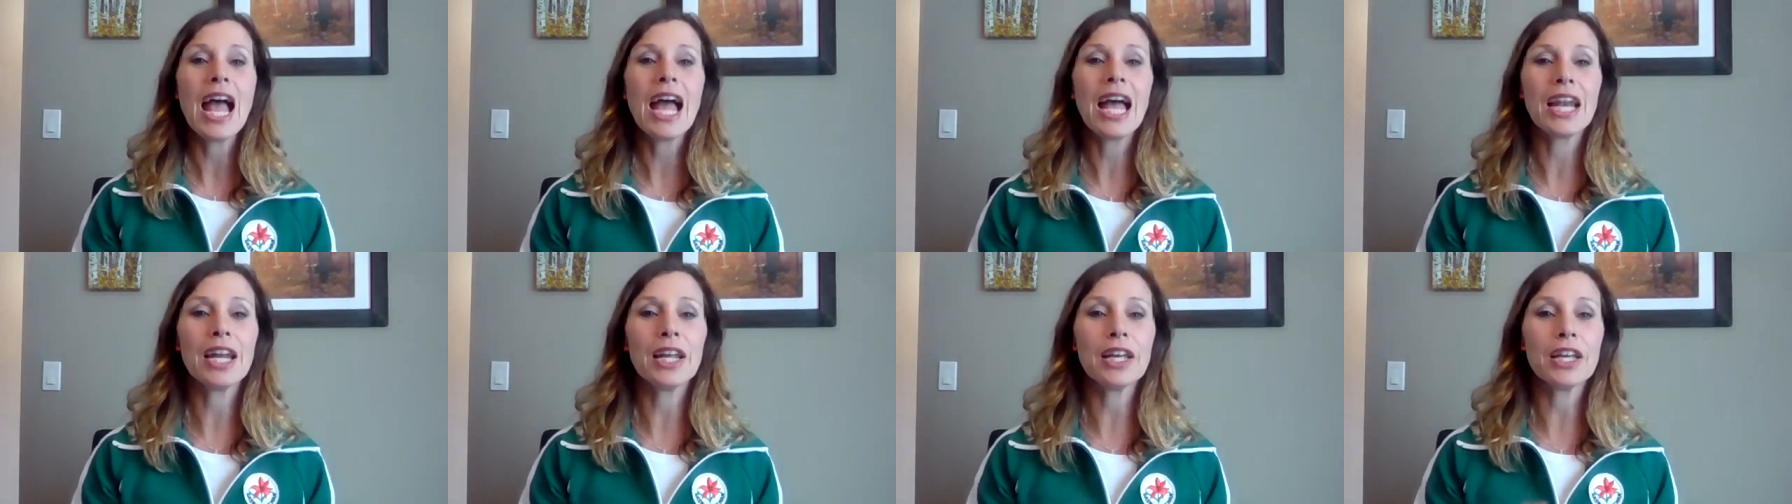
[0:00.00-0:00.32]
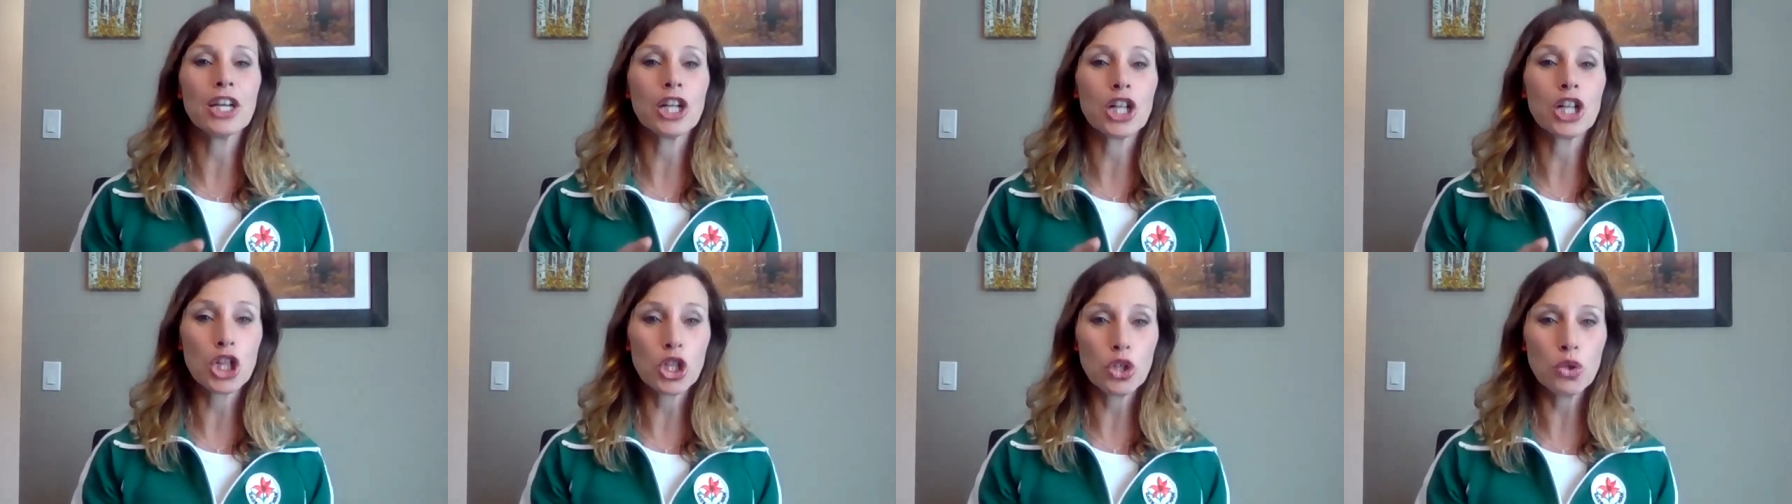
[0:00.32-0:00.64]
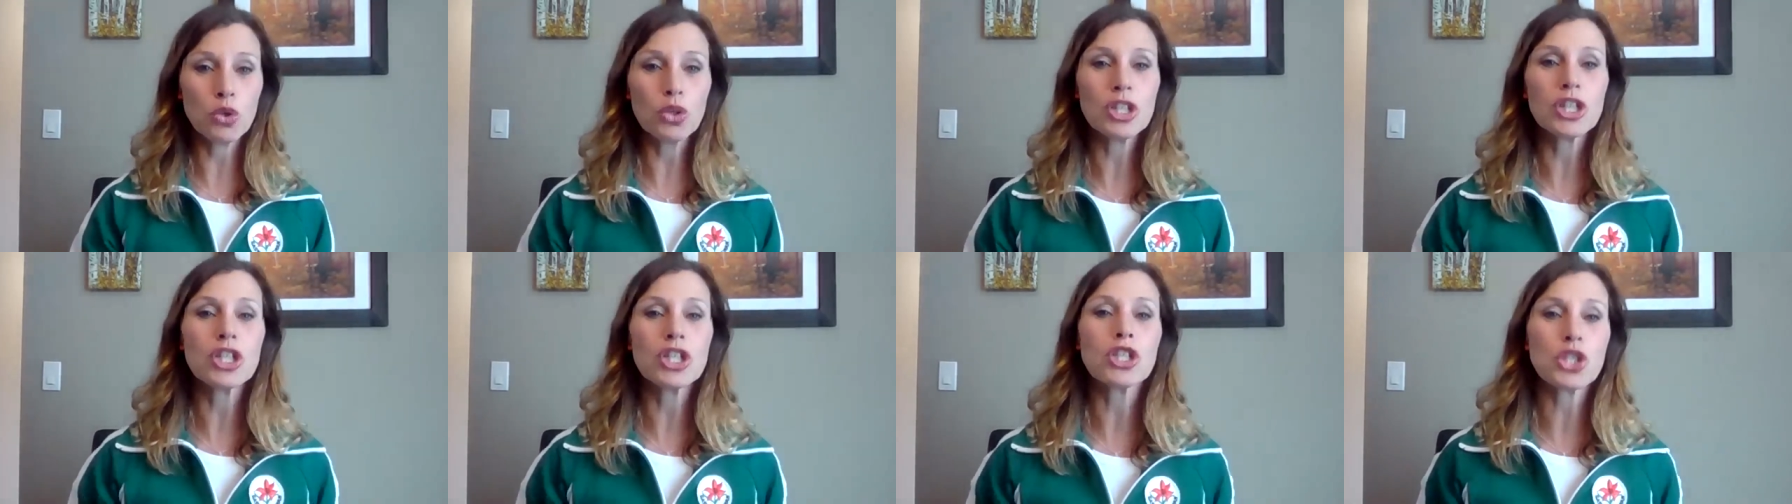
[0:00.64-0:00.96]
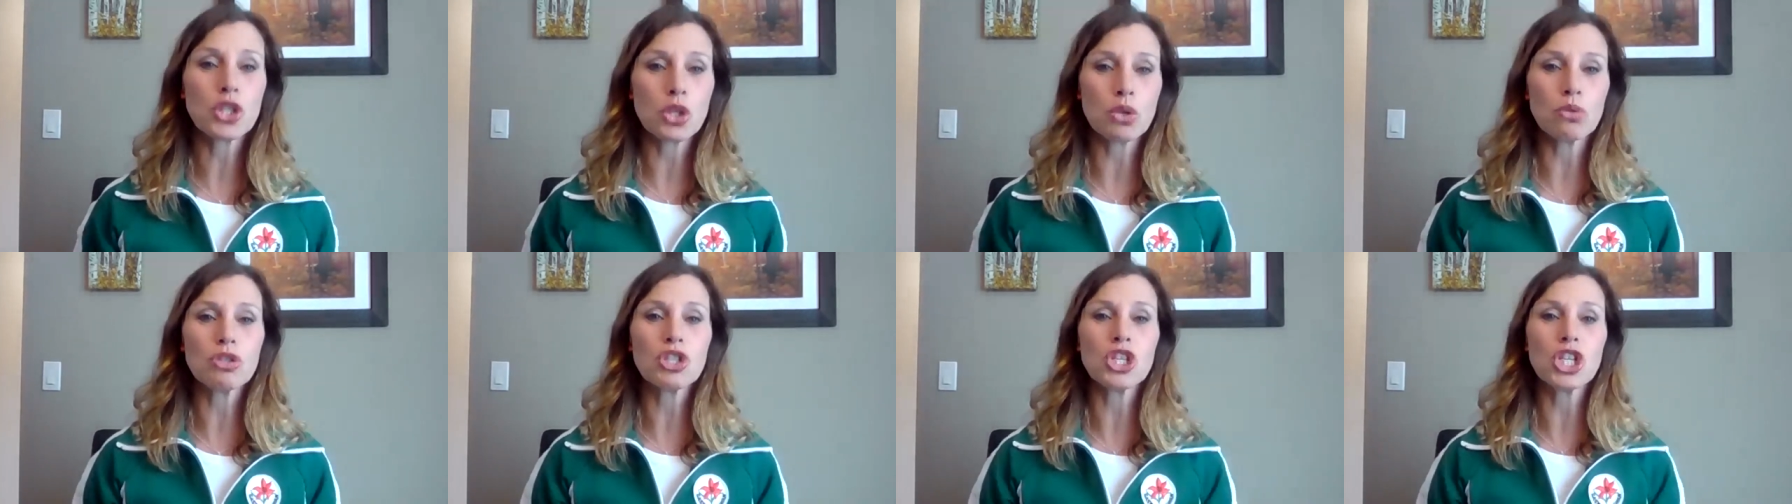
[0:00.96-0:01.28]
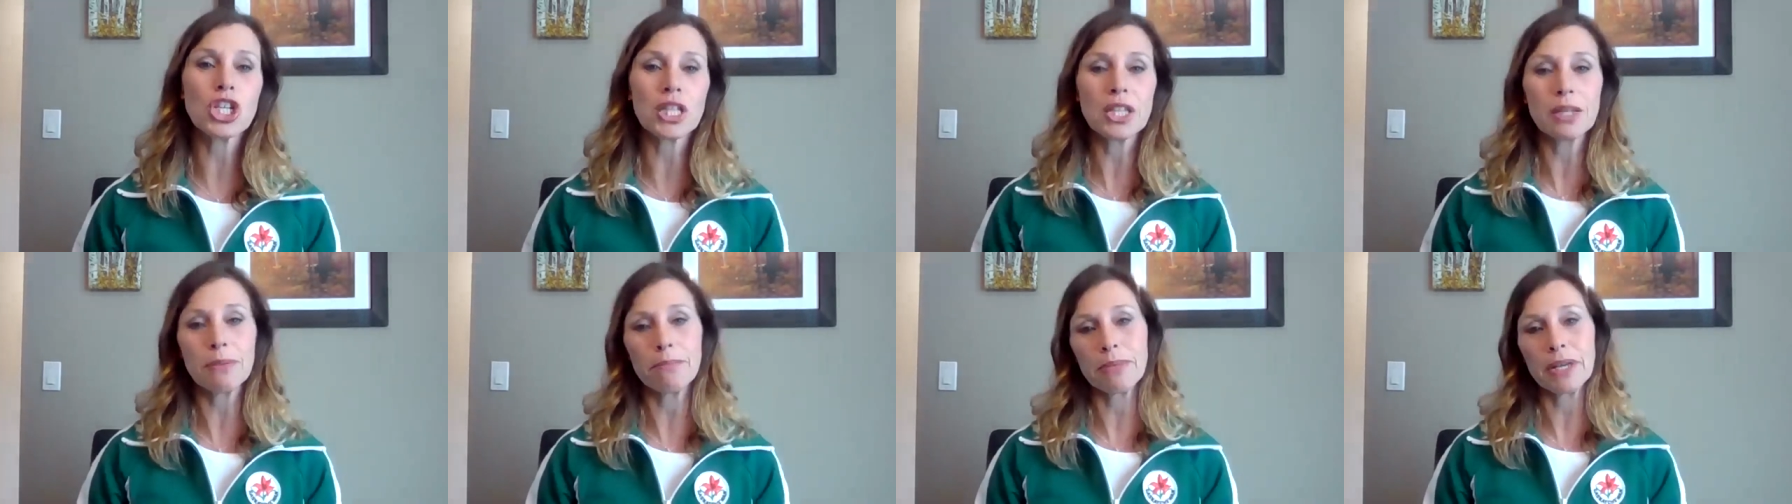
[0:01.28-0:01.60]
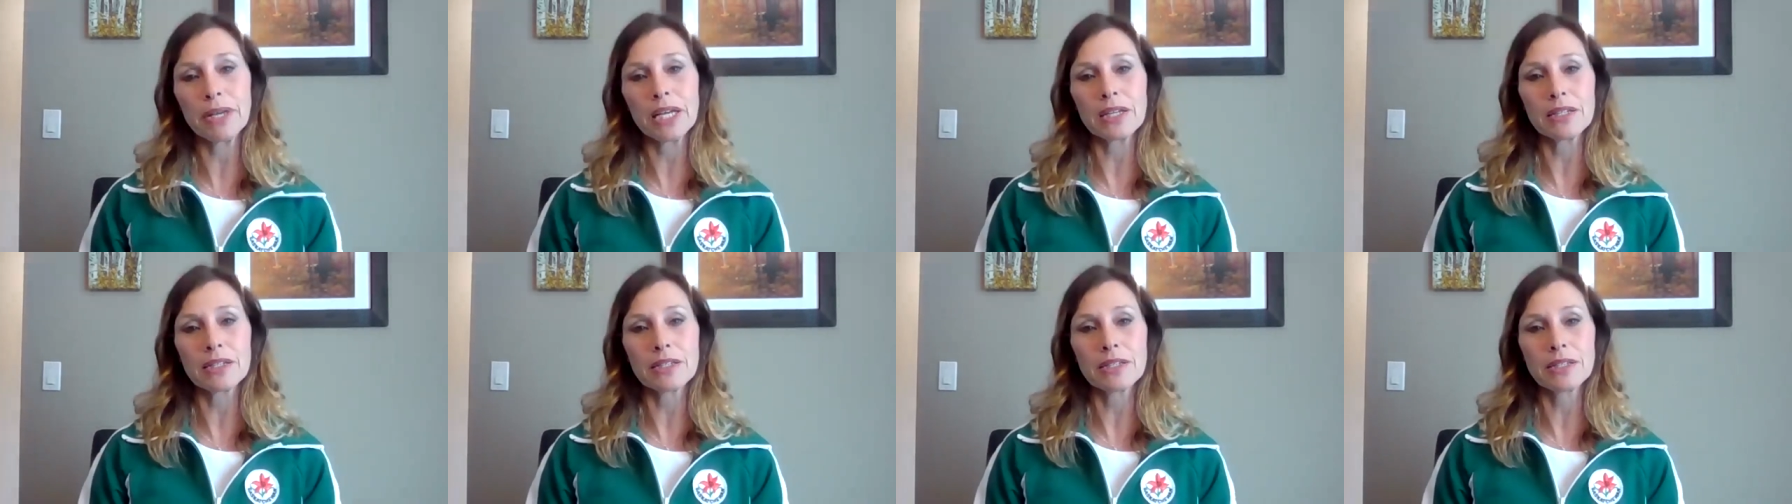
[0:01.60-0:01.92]
and it included the Sochi
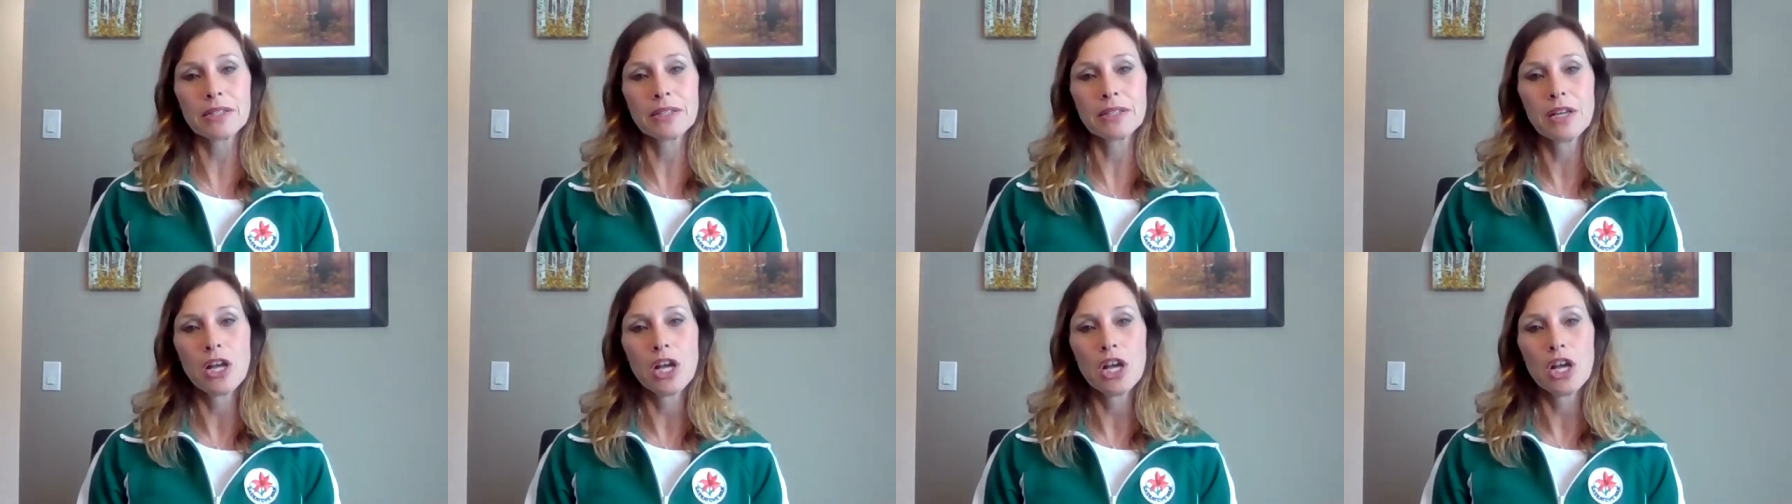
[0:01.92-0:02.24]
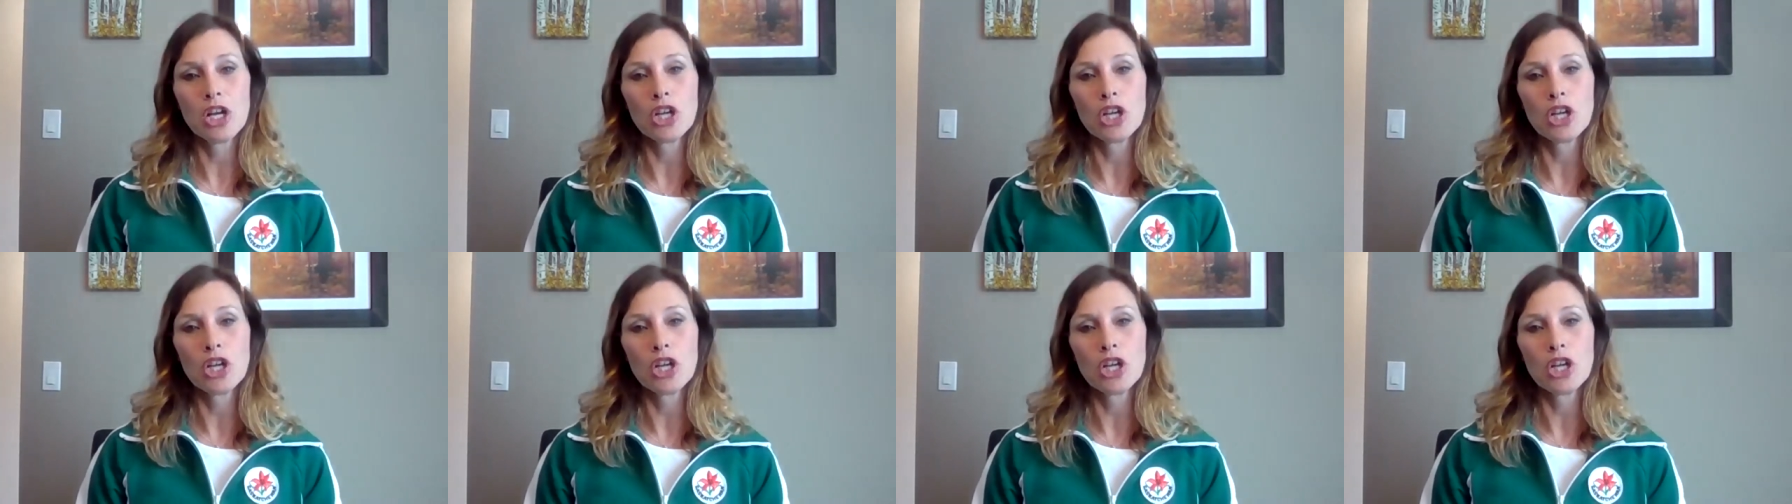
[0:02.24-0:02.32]
Olympics.